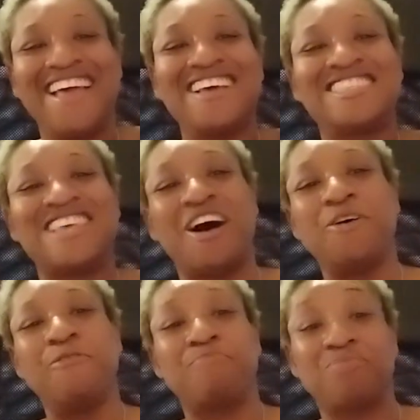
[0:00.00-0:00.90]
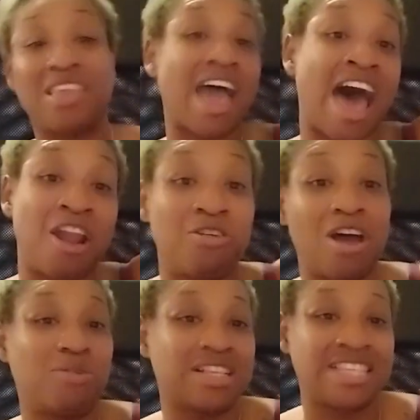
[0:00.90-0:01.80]
So, I don't
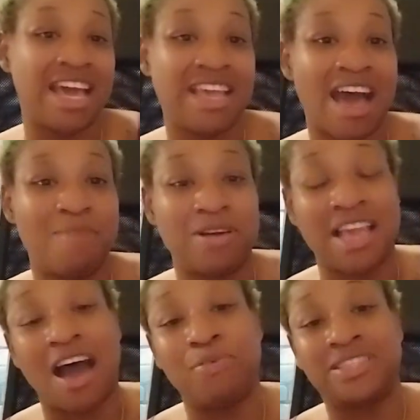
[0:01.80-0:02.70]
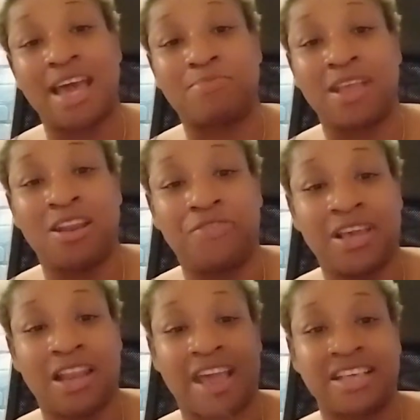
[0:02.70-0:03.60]
know what to tell y'all, but y'all, we tapped in over
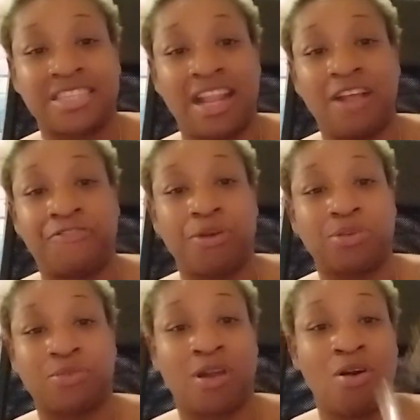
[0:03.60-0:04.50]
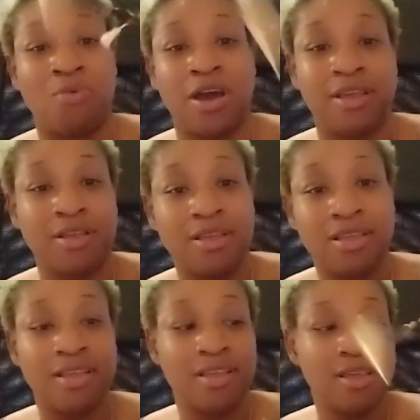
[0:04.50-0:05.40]
here. Like I said, they didn't fuck with the wrong one.
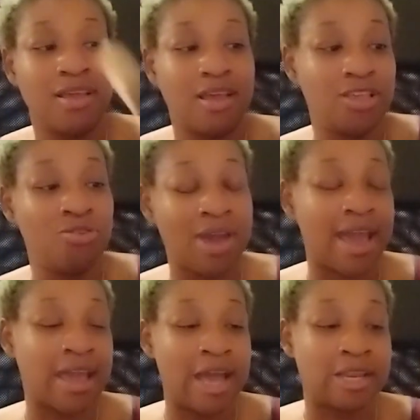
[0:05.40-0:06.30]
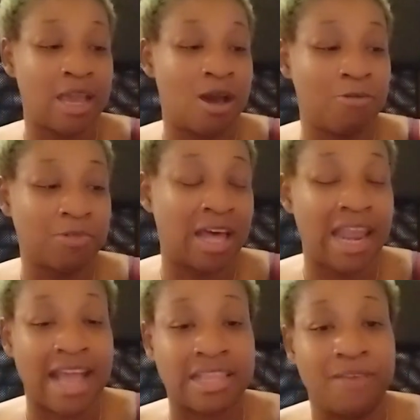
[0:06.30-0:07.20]
You got goddamn
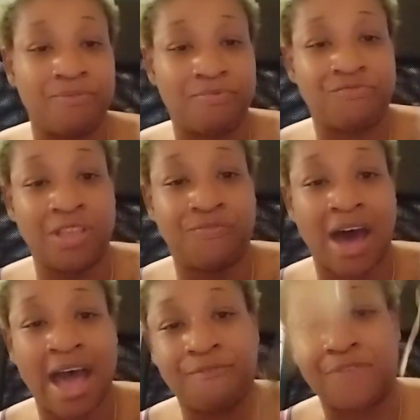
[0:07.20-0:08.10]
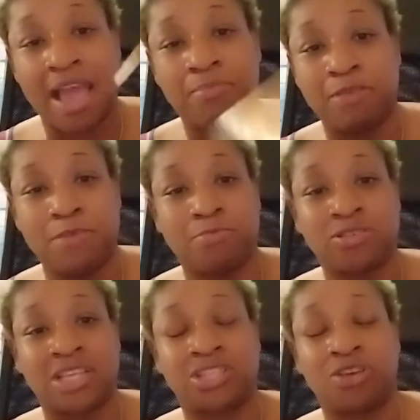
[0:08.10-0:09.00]
galactic divine family
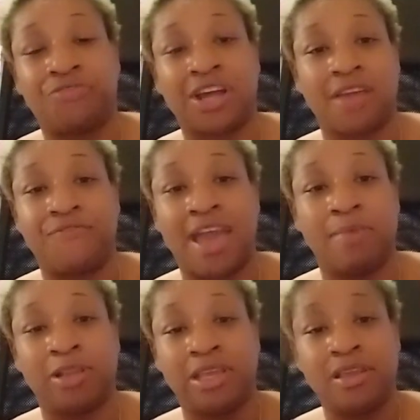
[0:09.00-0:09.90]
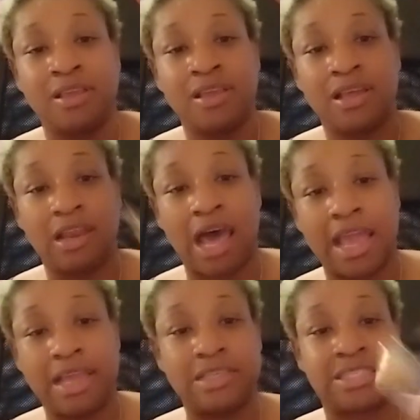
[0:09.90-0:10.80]
members. That's your fucking family.
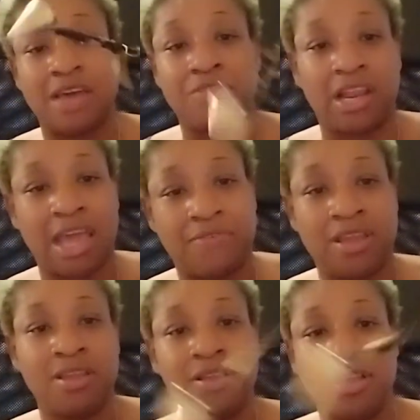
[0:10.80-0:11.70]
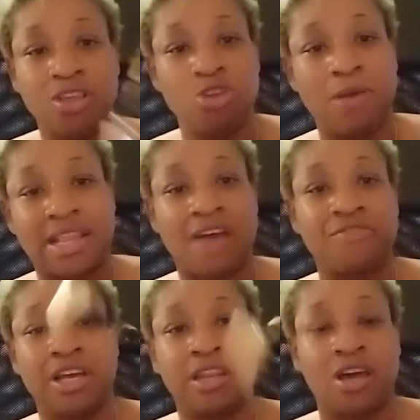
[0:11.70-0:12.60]
Like 7-Eleven, you about to
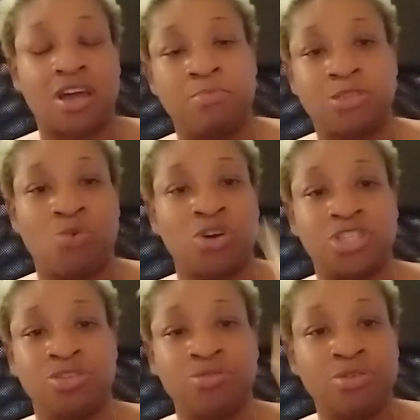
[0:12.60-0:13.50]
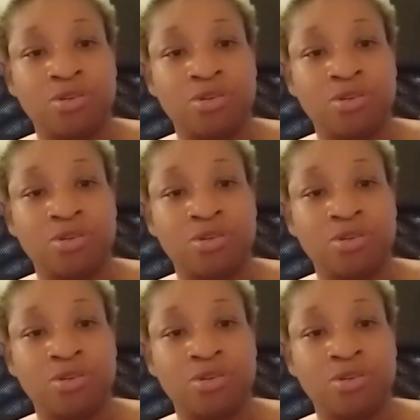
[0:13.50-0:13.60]
have good luck come towards you.